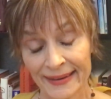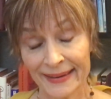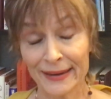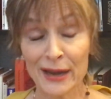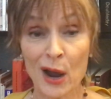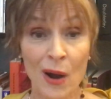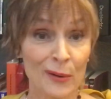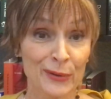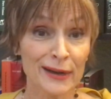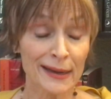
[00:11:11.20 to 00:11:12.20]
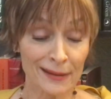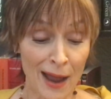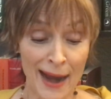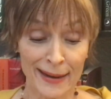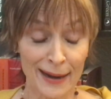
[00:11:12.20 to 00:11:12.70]
I really
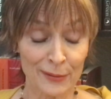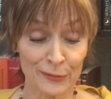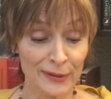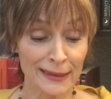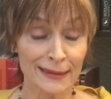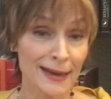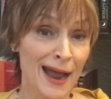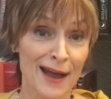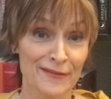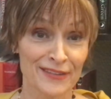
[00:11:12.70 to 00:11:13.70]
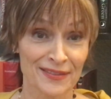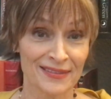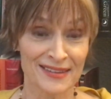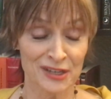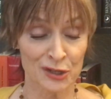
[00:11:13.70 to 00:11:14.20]
love that
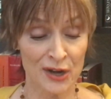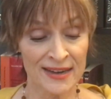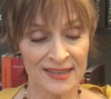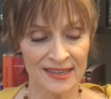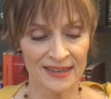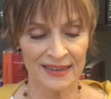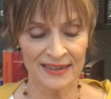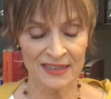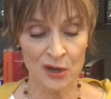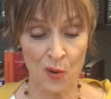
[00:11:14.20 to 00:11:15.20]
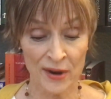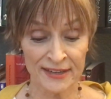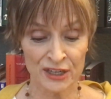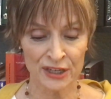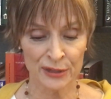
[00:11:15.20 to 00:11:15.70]
this transit is
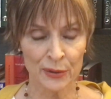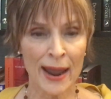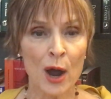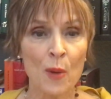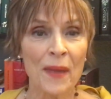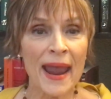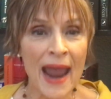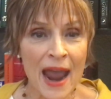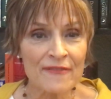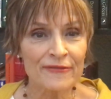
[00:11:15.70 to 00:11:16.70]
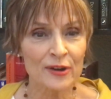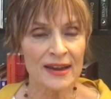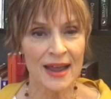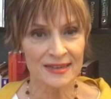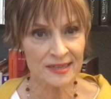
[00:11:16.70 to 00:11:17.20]
going to help
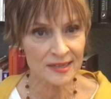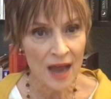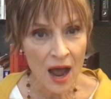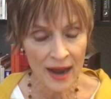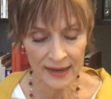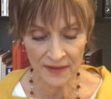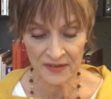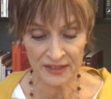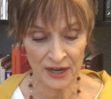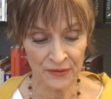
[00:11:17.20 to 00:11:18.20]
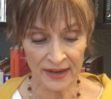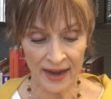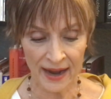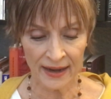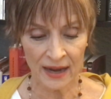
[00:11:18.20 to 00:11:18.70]
every sign in the
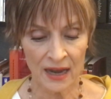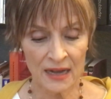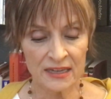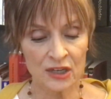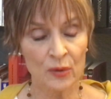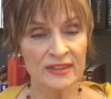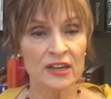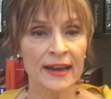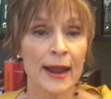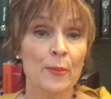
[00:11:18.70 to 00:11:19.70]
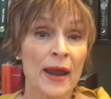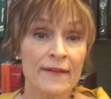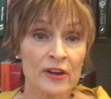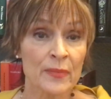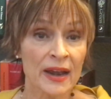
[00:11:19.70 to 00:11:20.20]
zodiac. So it's going to help
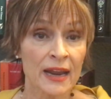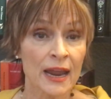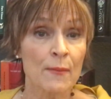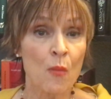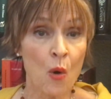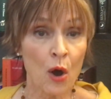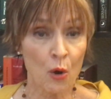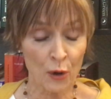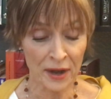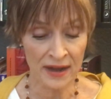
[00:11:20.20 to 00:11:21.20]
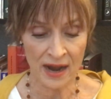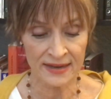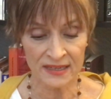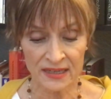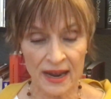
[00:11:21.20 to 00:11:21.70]
everybody get more
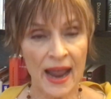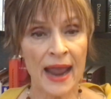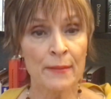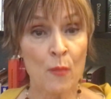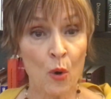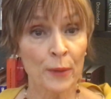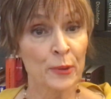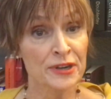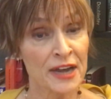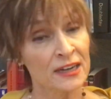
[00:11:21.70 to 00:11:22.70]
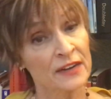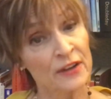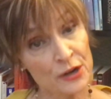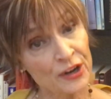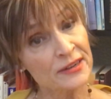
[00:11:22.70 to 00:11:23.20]
organized and more productive.
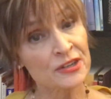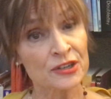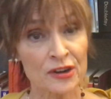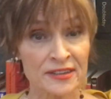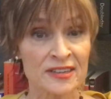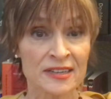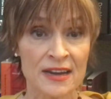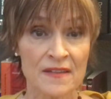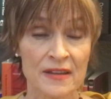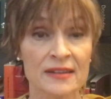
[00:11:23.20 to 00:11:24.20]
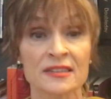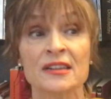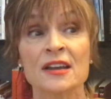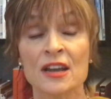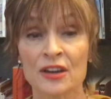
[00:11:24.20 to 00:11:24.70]
And you're going to start to see this.
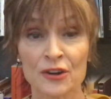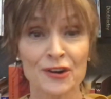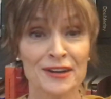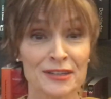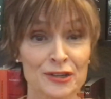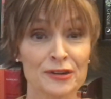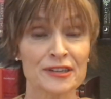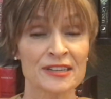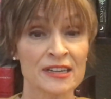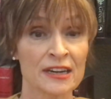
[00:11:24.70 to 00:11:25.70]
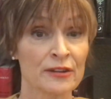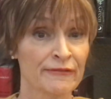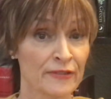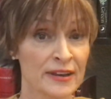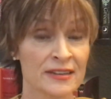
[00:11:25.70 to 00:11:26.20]
You're going to start to see your
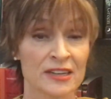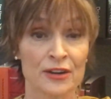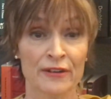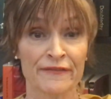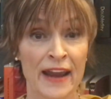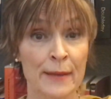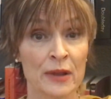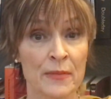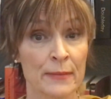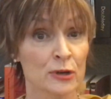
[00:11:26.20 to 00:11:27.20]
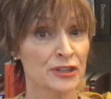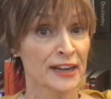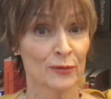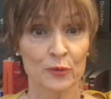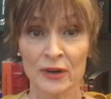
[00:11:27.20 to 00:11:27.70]
friends and your family members
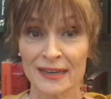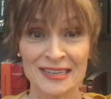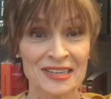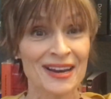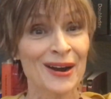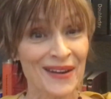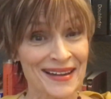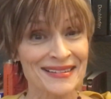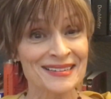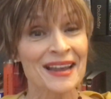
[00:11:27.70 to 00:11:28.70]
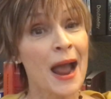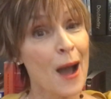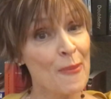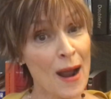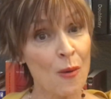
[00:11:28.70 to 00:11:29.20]
get really serious
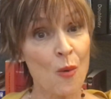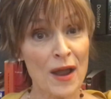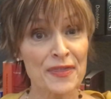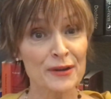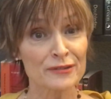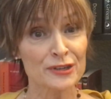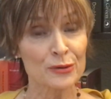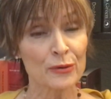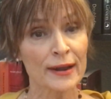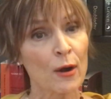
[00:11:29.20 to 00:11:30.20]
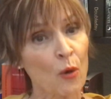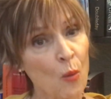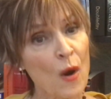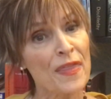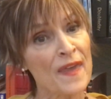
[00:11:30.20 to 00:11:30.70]
about what they're doing or
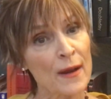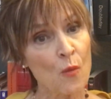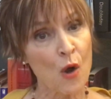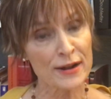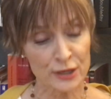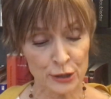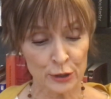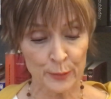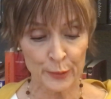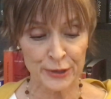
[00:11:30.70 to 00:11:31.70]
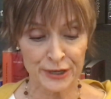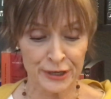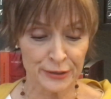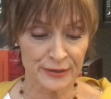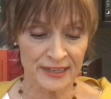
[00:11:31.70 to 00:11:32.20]
what they want to
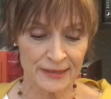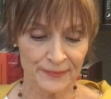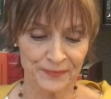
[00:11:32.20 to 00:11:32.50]
produce.